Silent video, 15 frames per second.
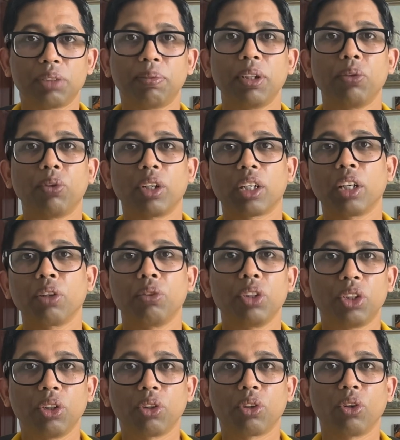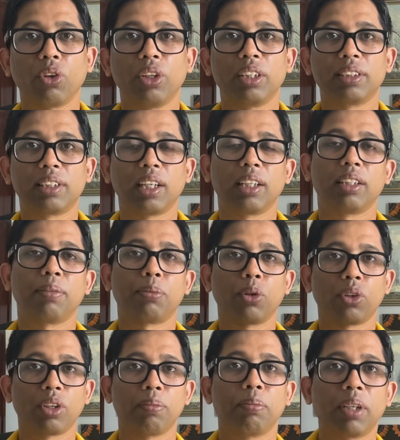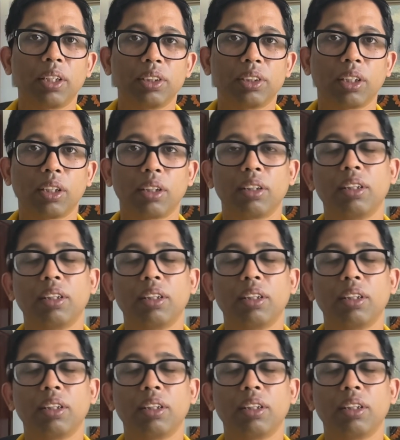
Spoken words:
by working with your colleagues, like the program manager,